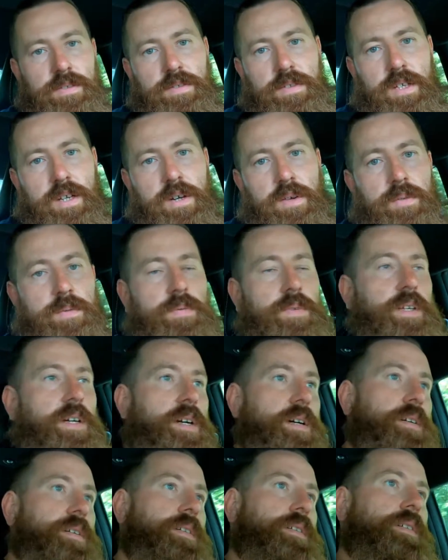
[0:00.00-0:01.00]
So
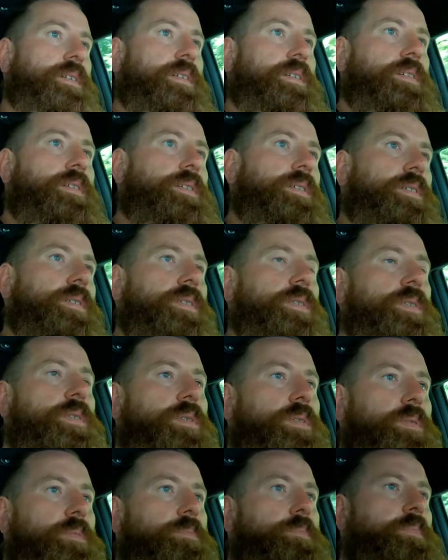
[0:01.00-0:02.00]
the
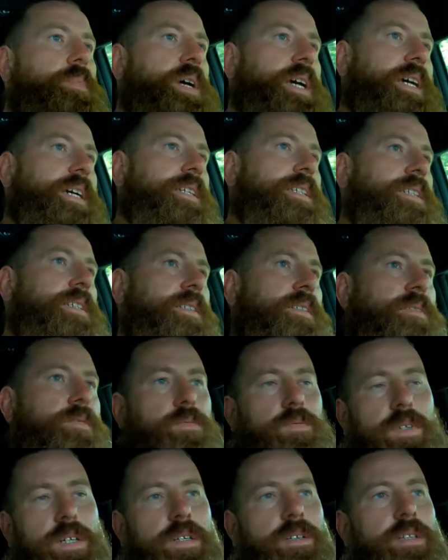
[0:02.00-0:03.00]
biggest,
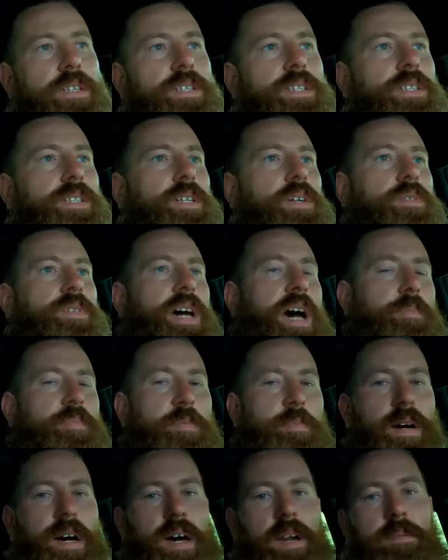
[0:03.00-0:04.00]
well, let's just go top
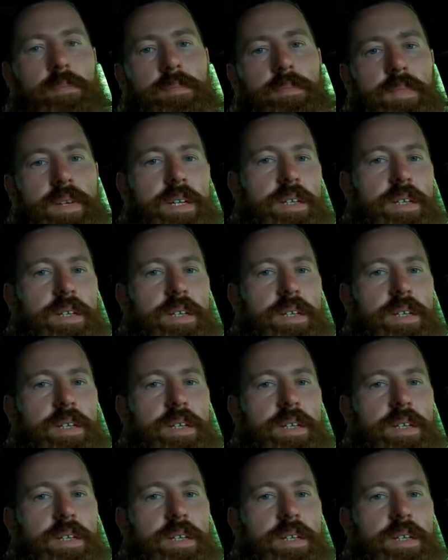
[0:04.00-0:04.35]
to bottom.